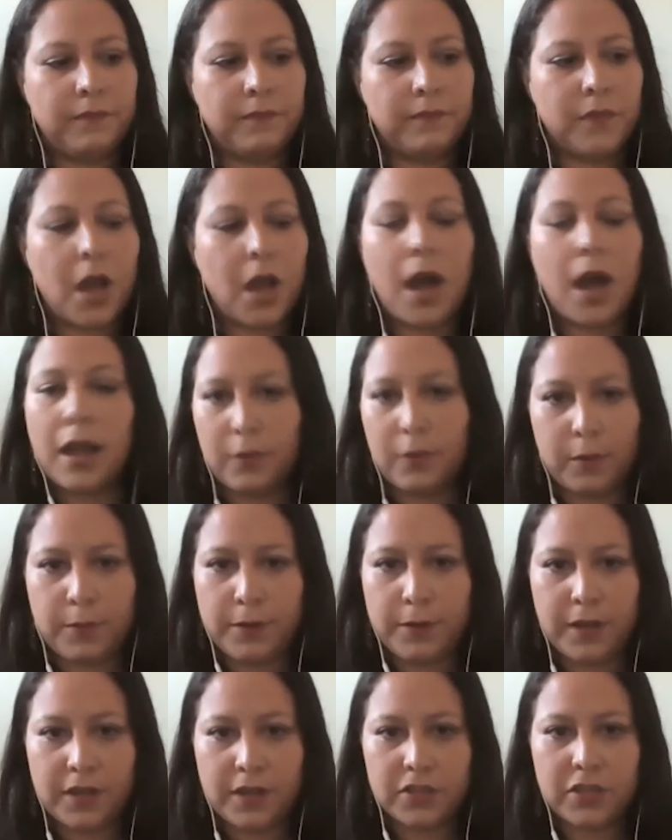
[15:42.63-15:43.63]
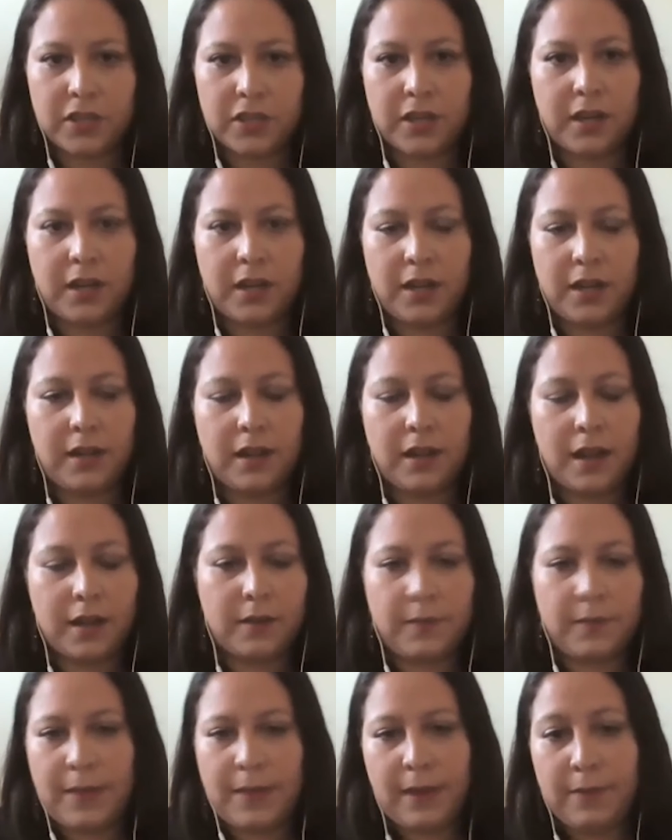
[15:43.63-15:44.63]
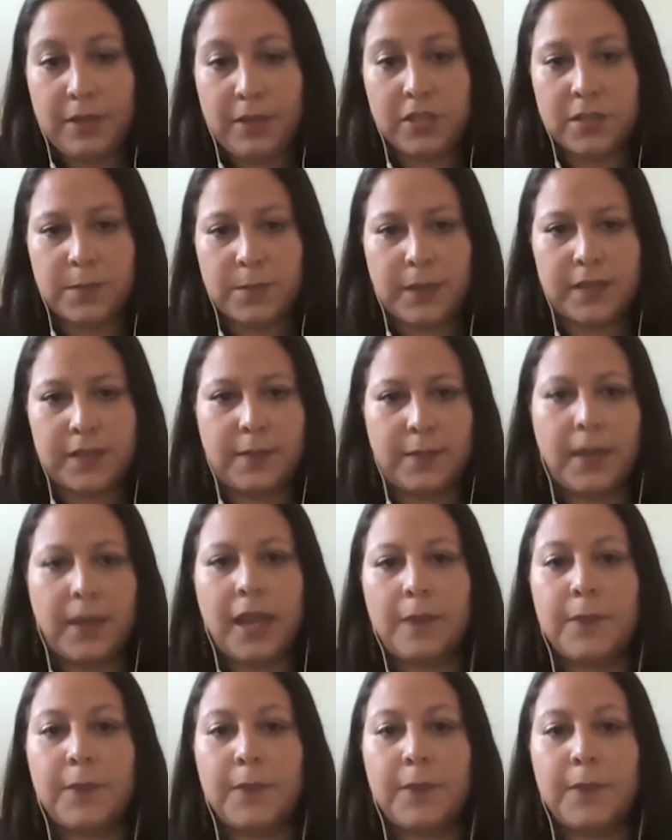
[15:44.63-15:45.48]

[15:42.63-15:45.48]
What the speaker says: Hollywood production, and then not maybe just because I'm eight,